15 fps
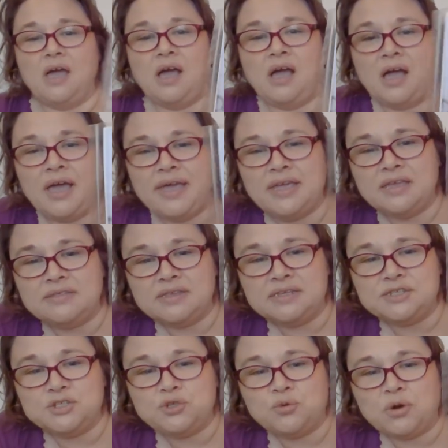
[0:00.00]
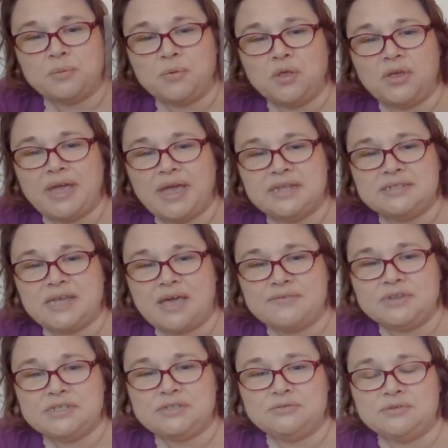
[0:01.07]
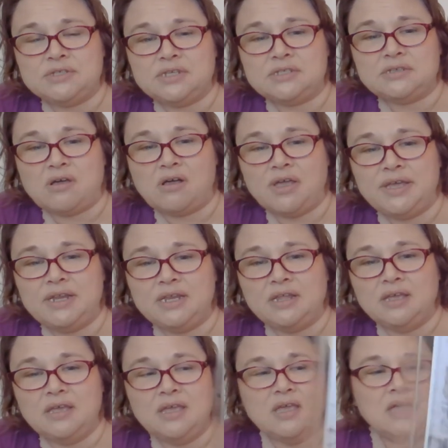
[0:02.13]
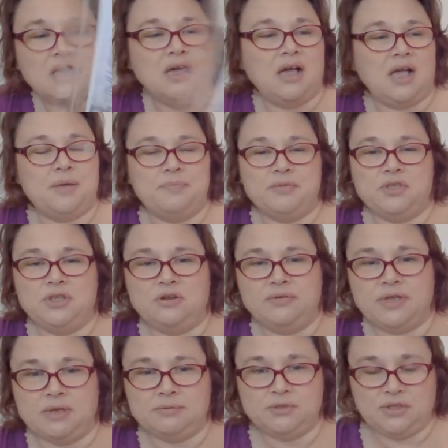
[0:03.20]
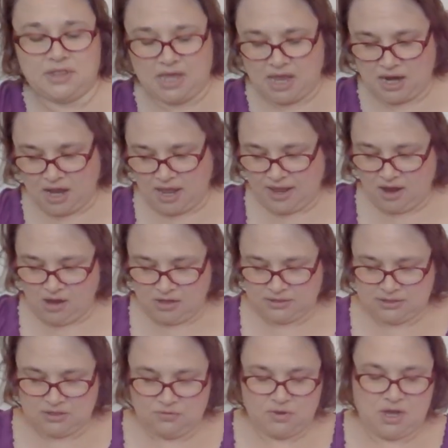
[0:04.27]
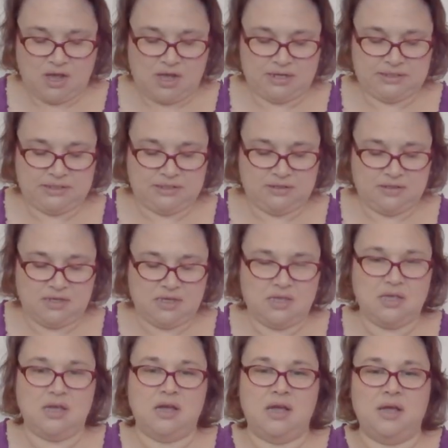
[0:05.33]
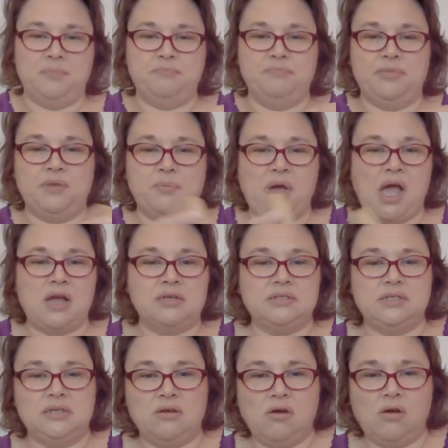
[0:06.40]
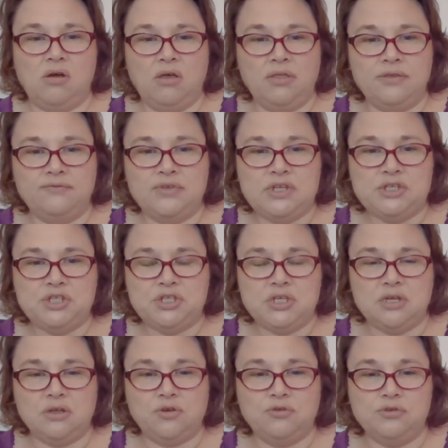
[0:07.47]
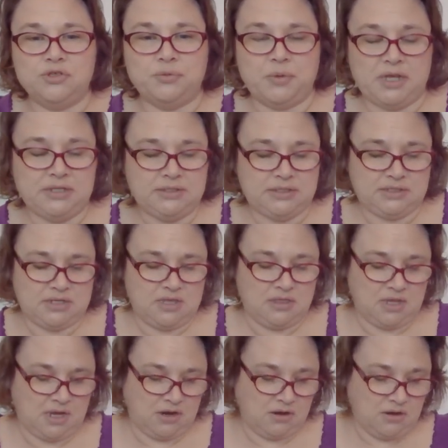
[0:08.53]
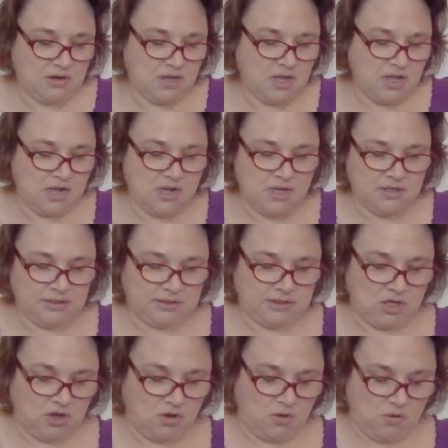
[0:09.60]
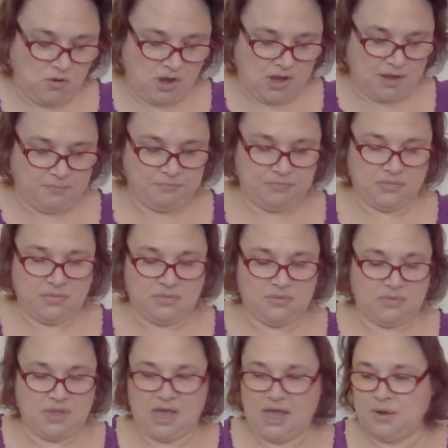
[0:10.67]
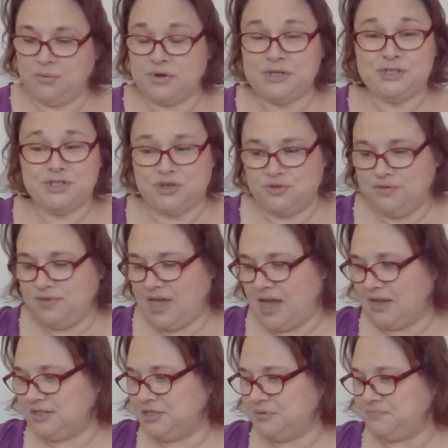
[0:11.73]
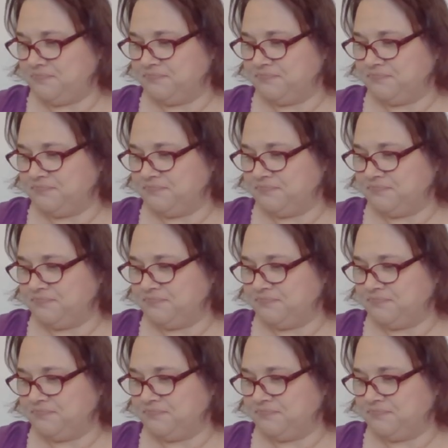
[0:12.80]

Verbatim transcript: I think it's adorable. I had to have it as soon as I saw it. Um, you know, it comes with that. I also got the um, the box and all the finishing accoutrements in there. So um, I wanted to show you that.